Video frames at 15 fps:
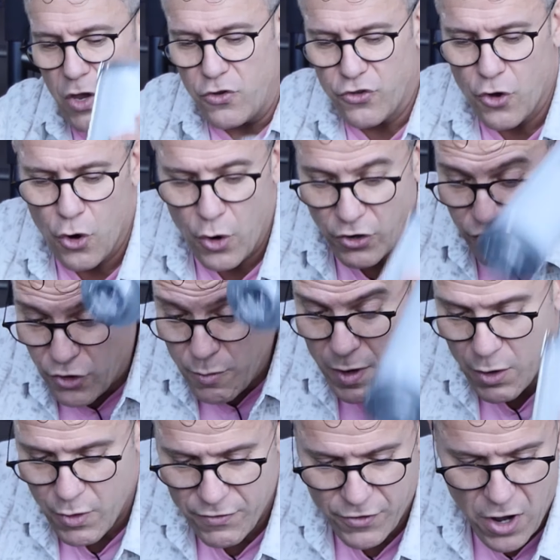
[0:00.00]
So
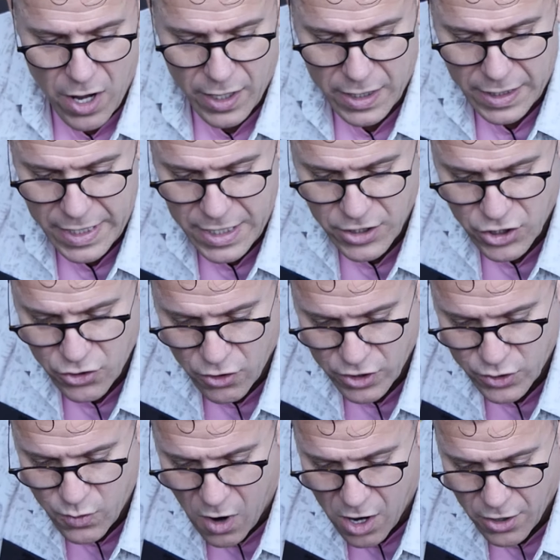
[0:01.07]
assuming we've got clean
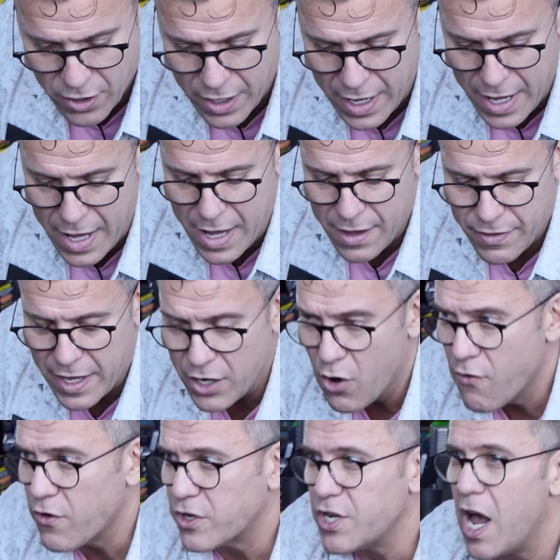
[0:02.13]
source water, then
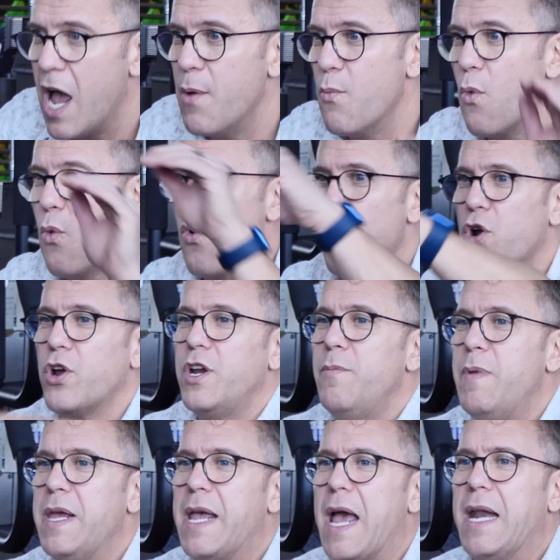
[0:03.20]
over time we're going to
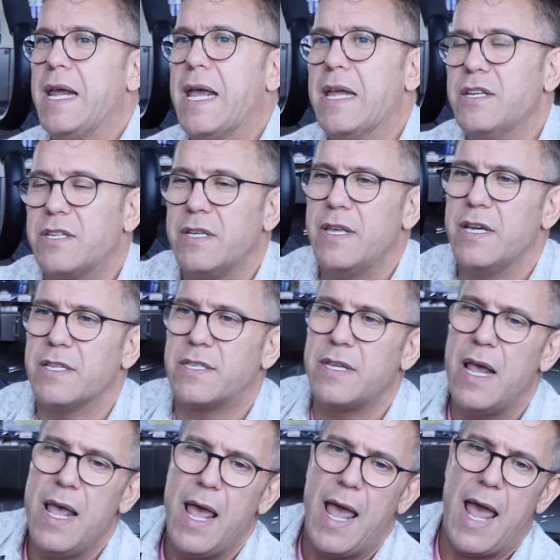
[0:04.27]
be getting into this
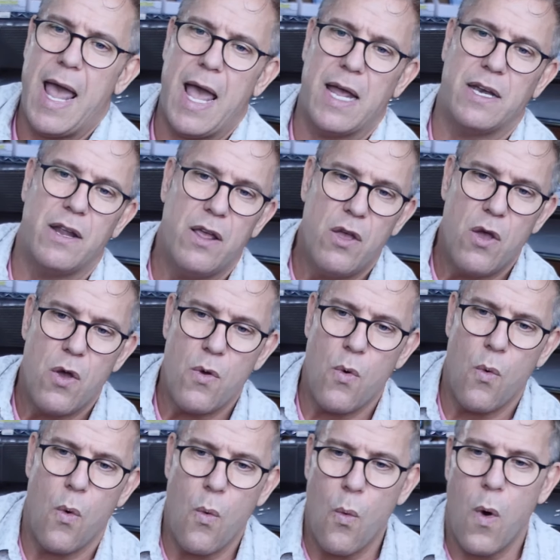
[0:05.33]
and
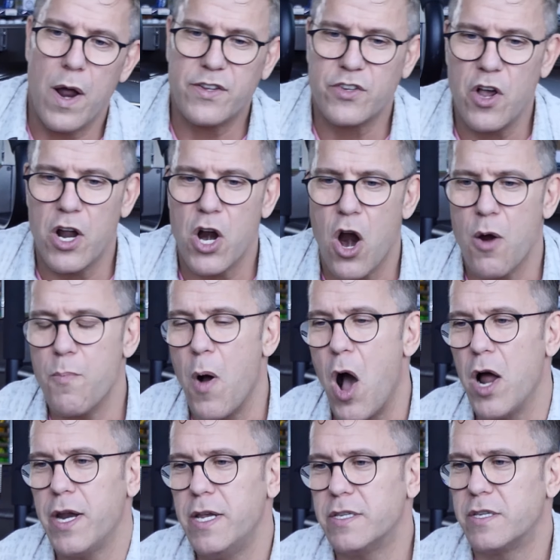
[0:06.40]
what's on our
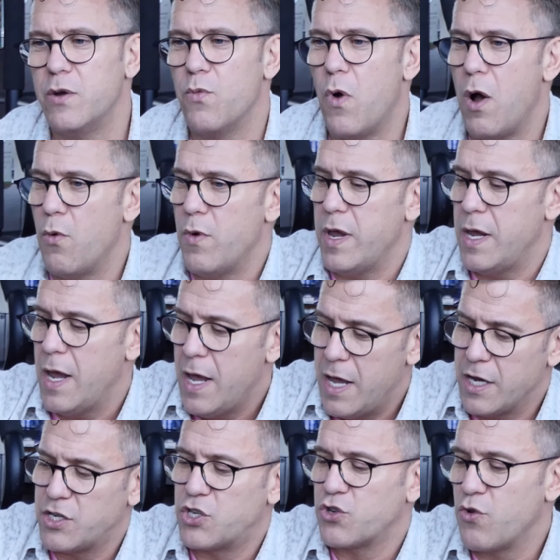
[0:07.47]
bodies and what we
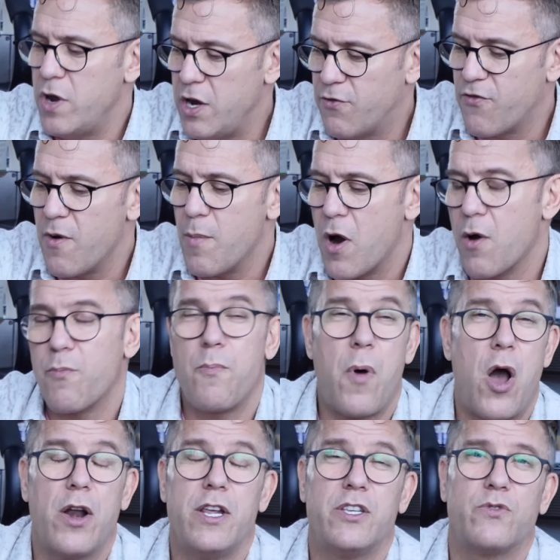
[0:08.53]
excrete from our
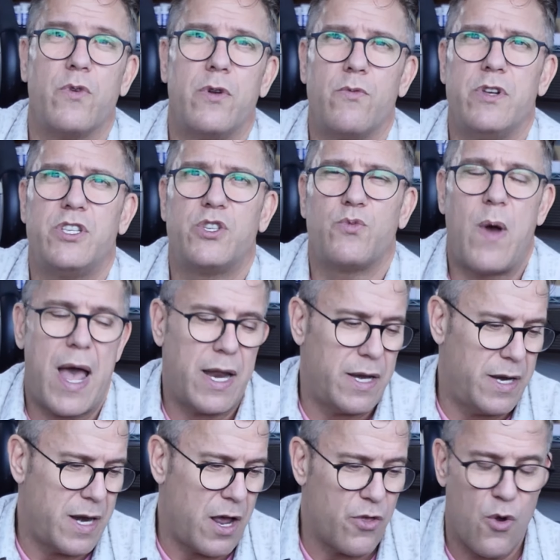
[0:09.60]
bodies when we sweat
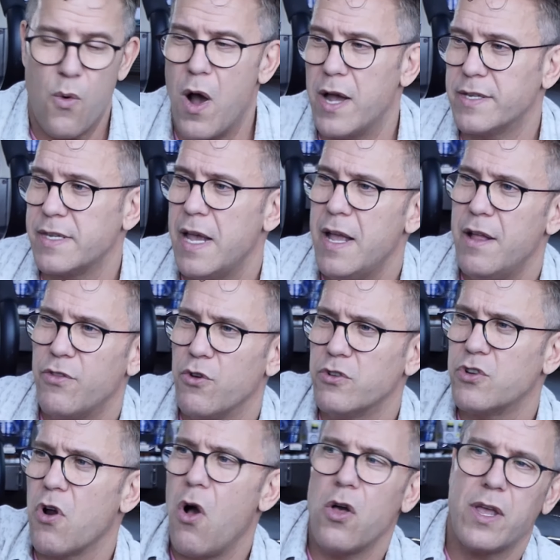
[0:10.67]
and otherwise,
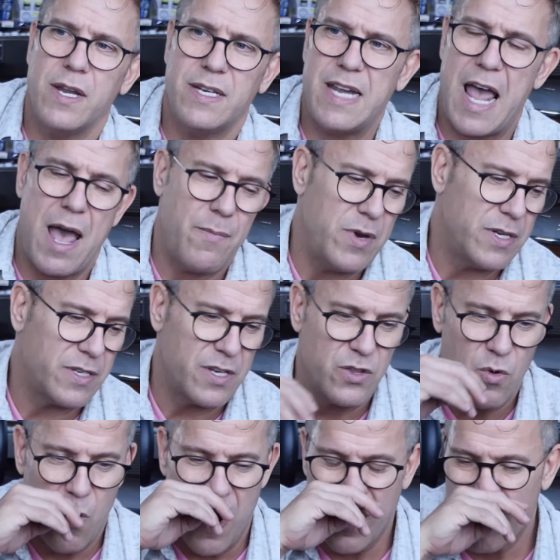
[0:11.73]
those are all contaminants in
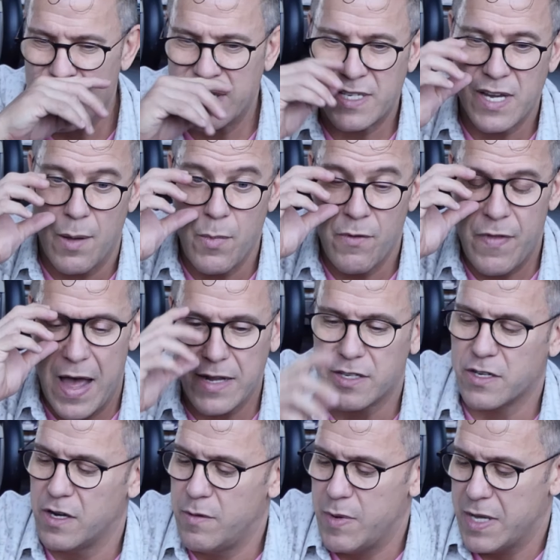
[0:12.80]
the water. And some of
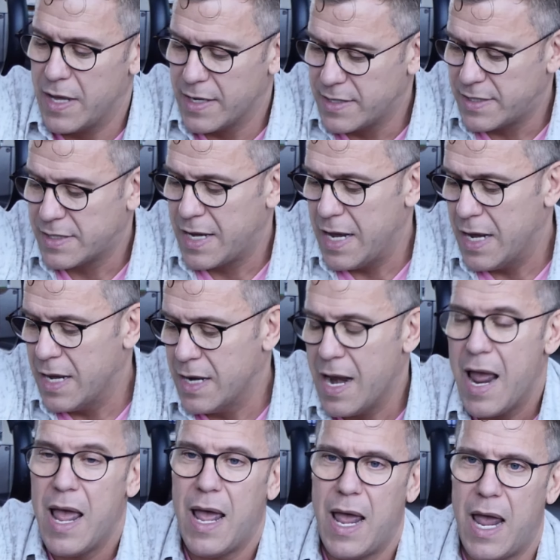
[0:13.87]
that's going to be like
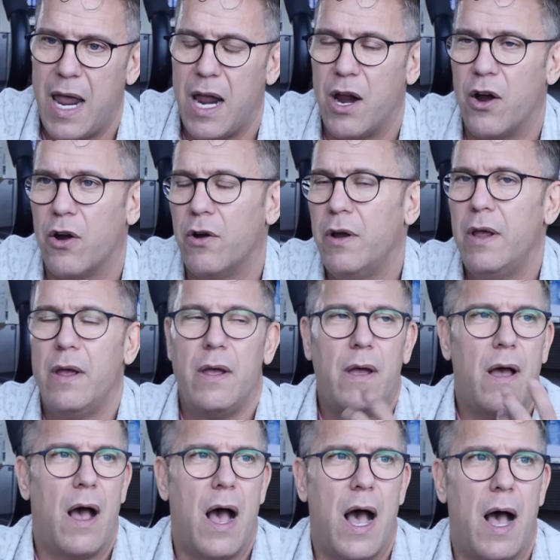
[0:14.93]
skin, hair,
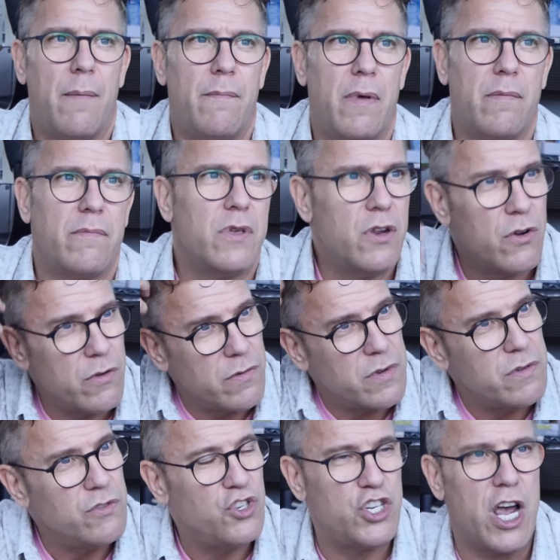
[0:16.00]
um, you know,
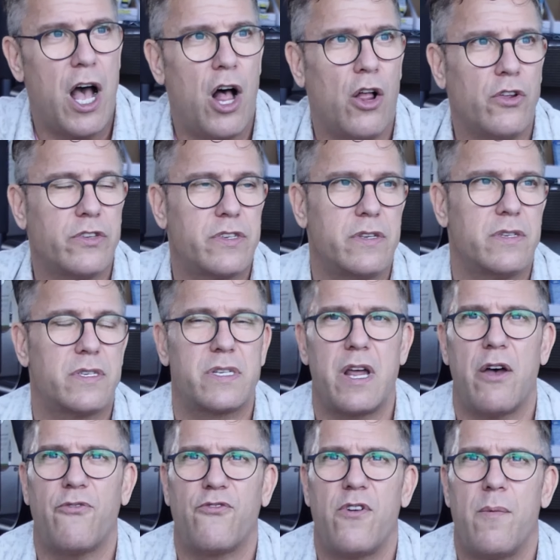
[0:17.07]
gels and
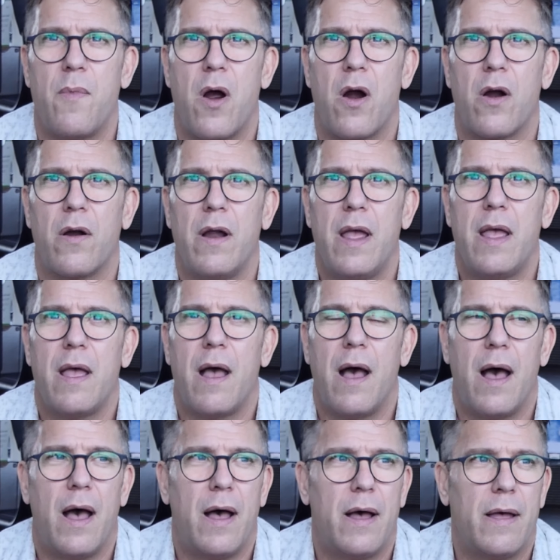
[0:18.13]
stuff from our.
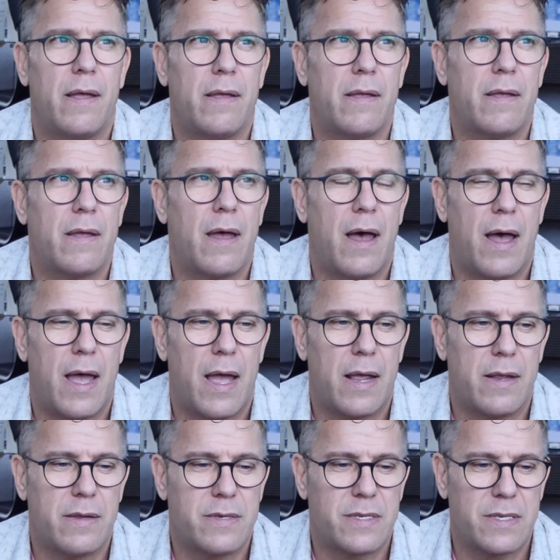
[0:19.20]
Uh, uh,
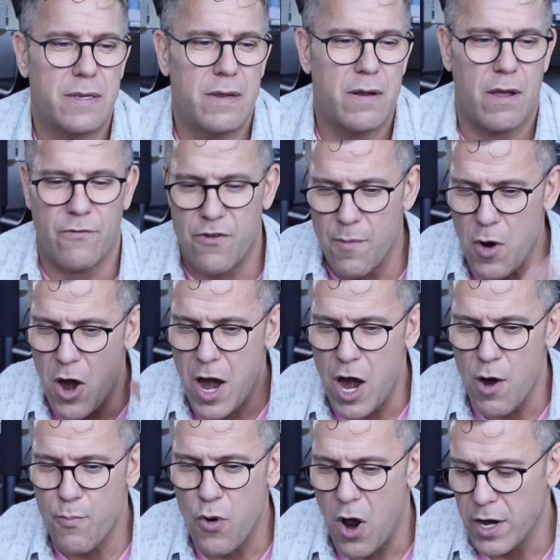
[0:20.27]
from our
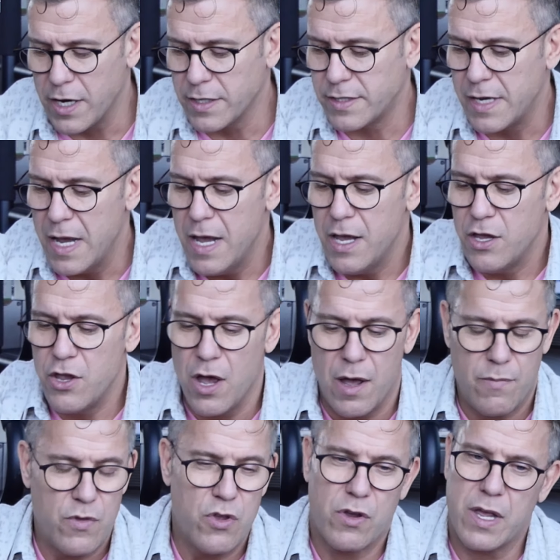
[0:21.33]
hair products, yeah,
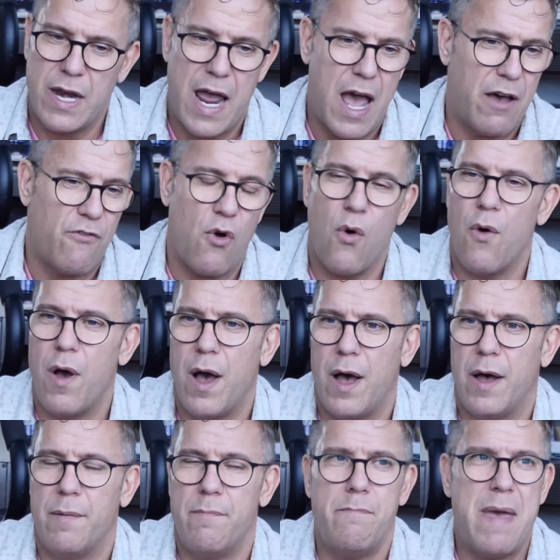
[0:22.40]
you can have
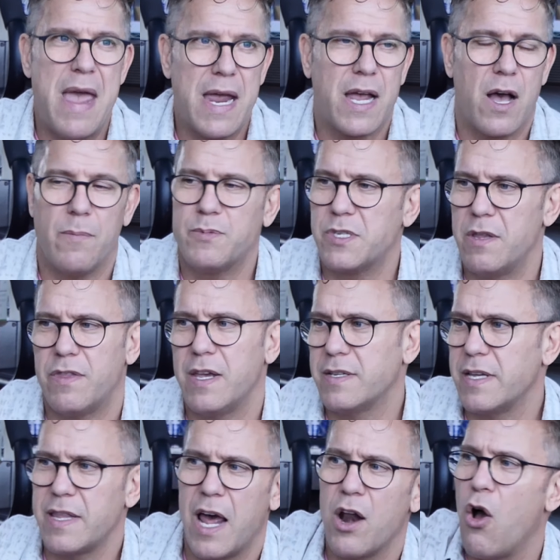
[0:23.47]
uh, makeups and things
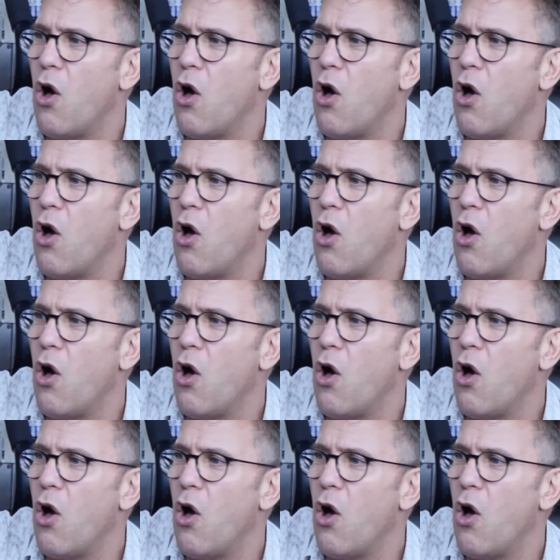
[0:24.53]
like that.